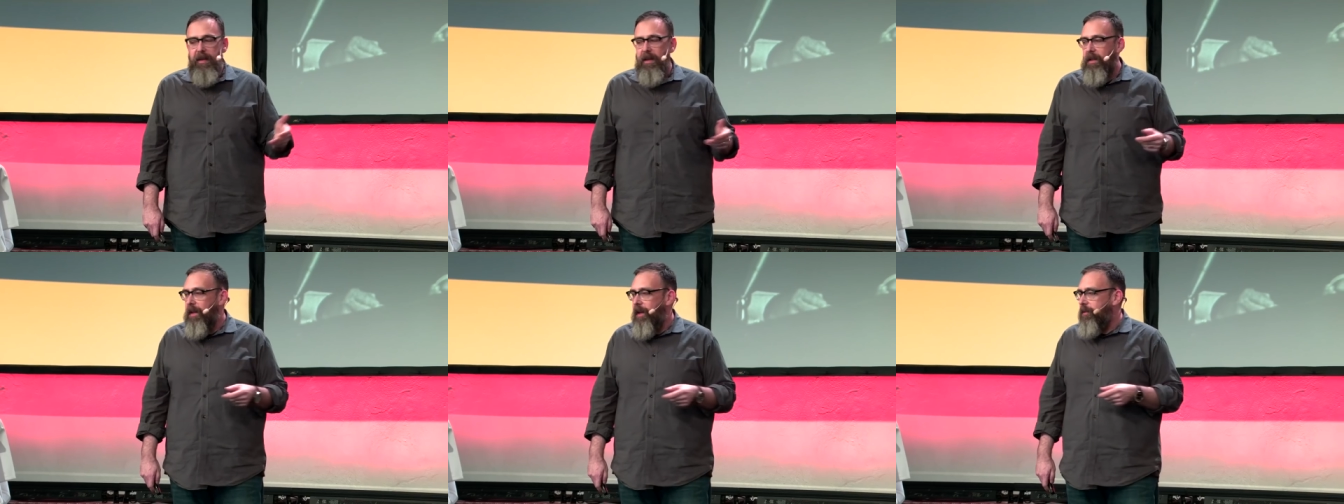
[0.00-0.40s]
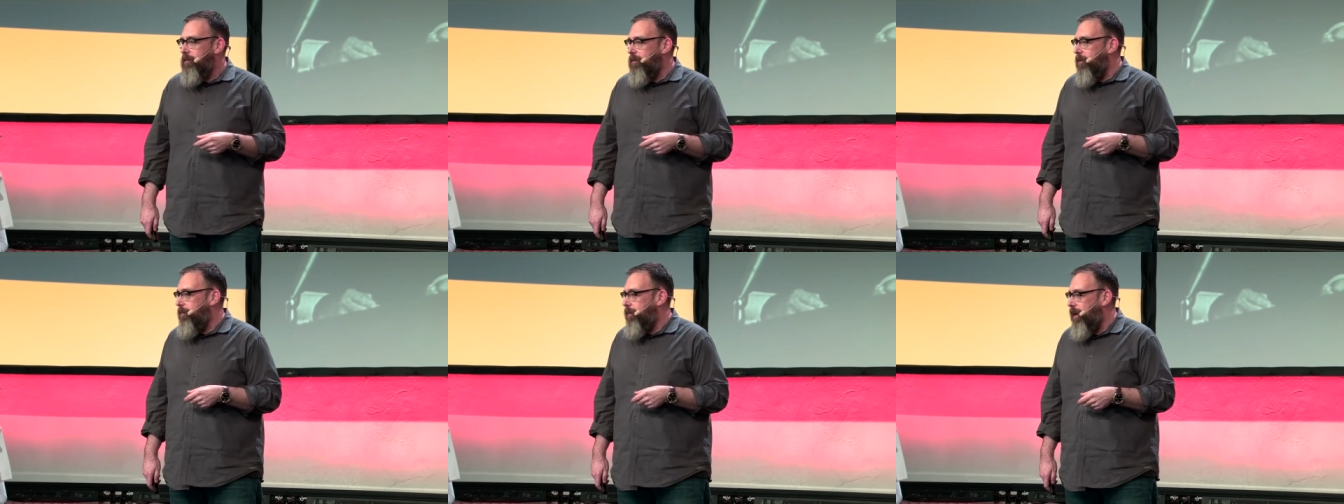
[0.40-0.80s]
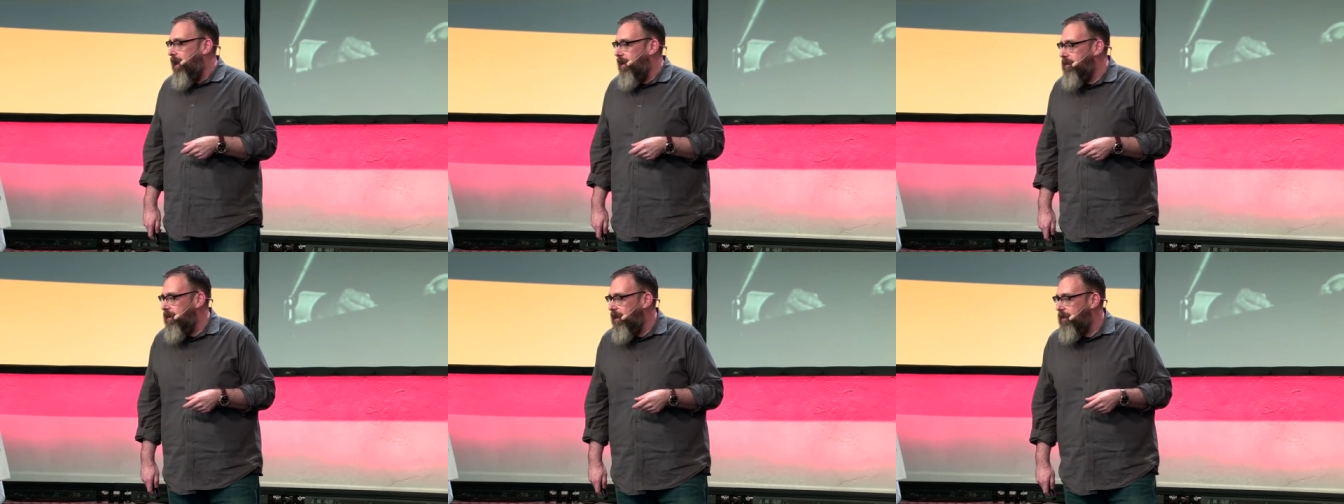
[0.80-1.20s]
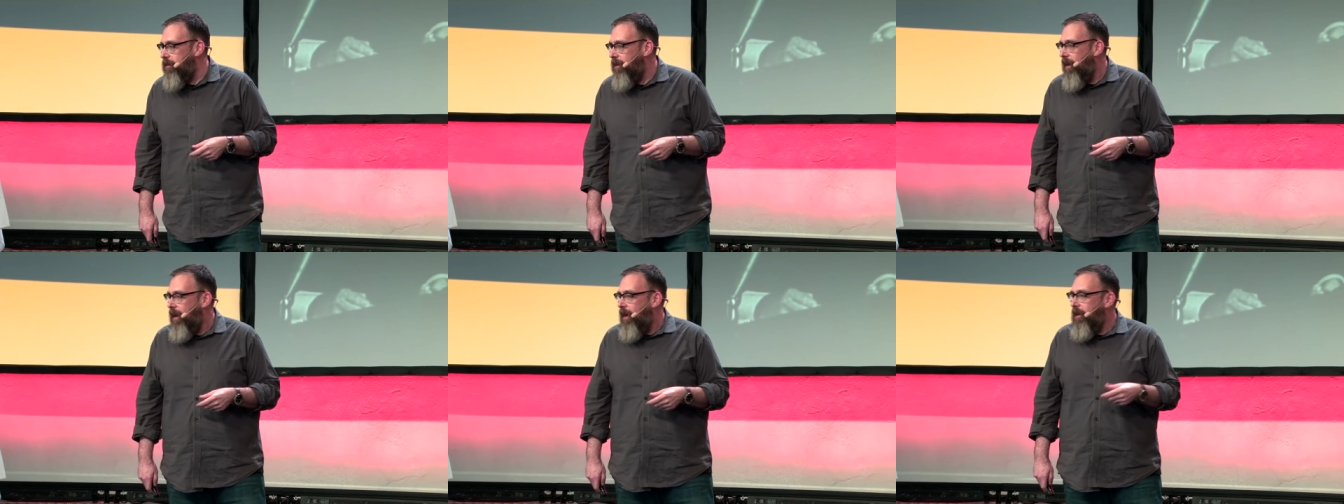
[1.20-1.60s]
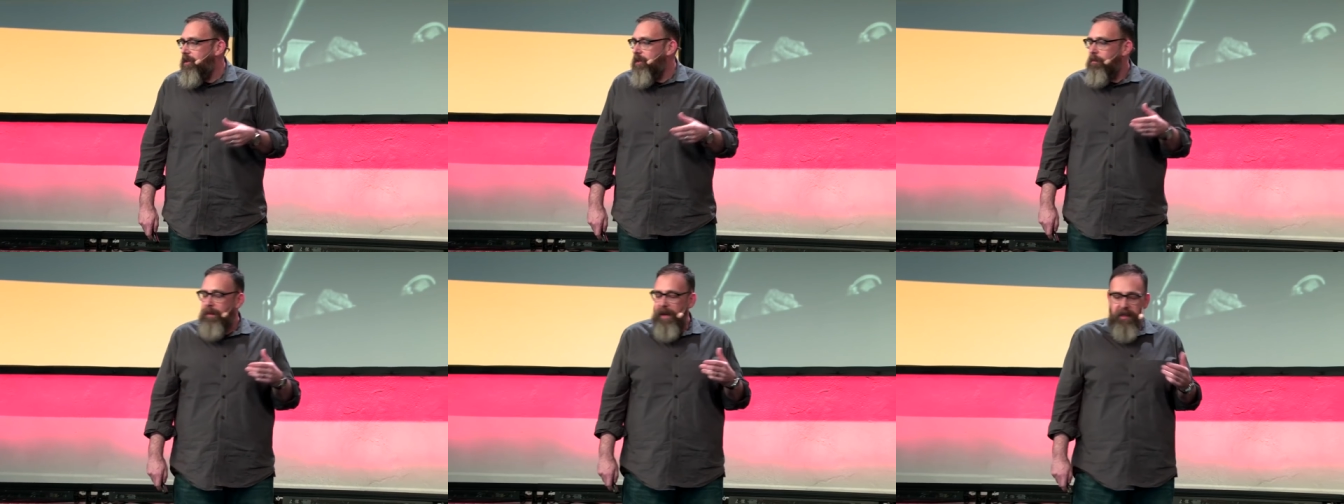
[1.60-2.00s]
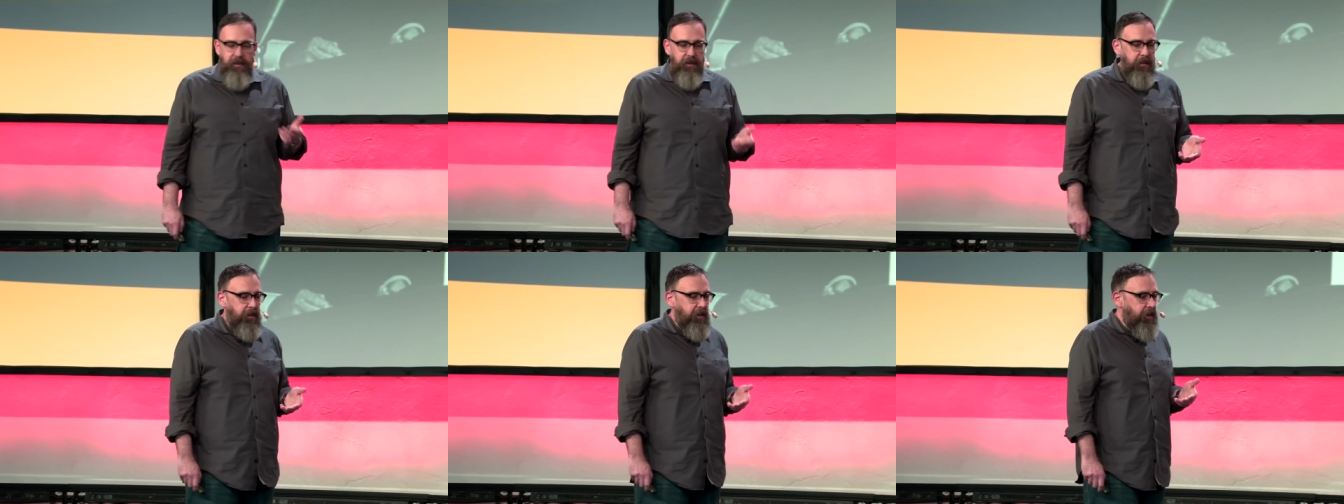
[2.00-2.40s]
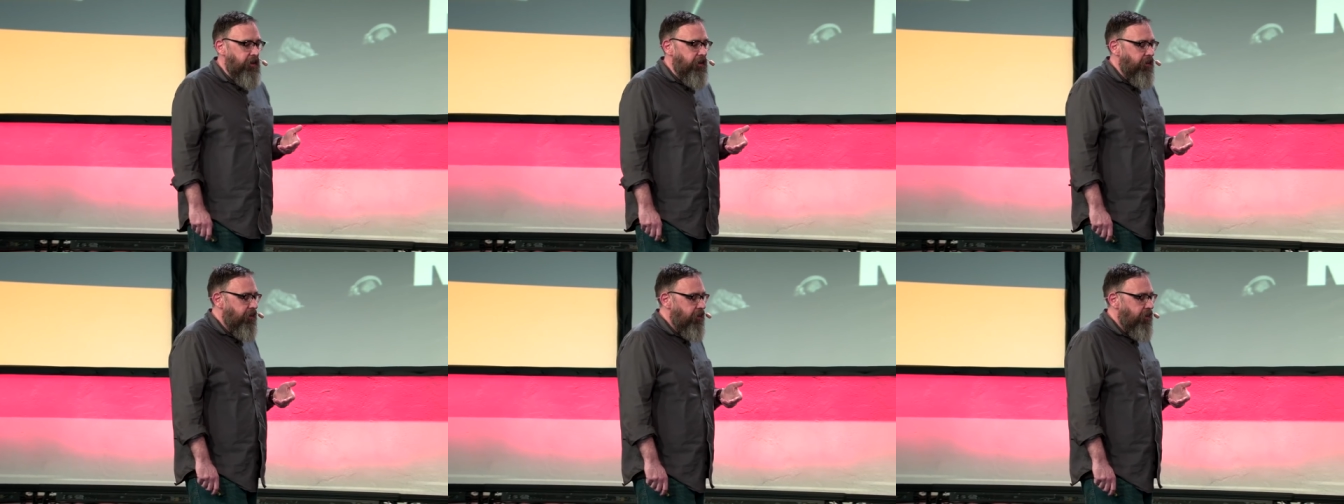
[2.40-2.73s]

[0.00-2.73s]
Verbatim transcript: the electoral process, especially